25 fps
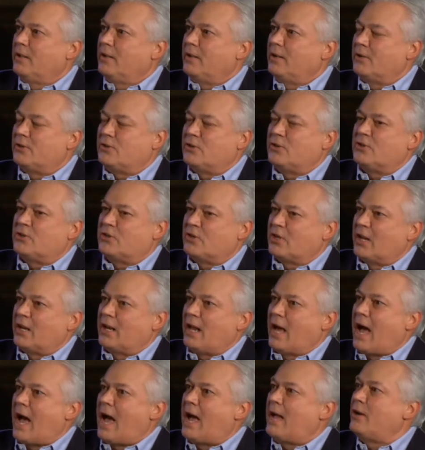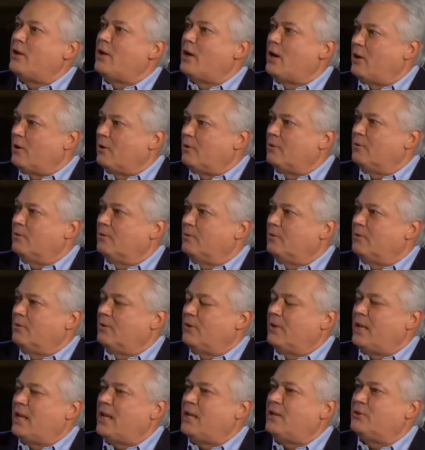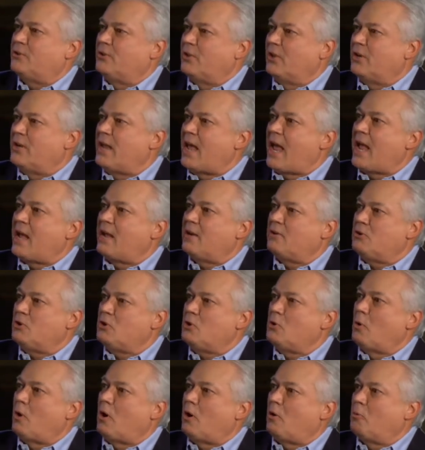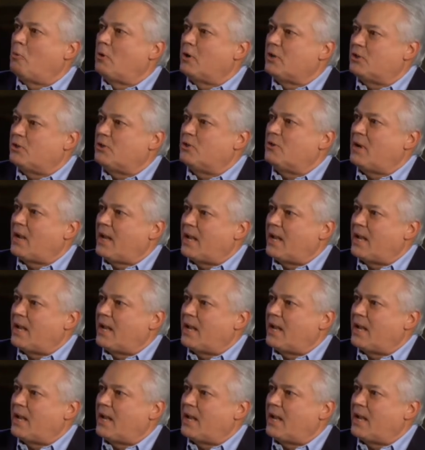And she said, "I know he's the dad you all wish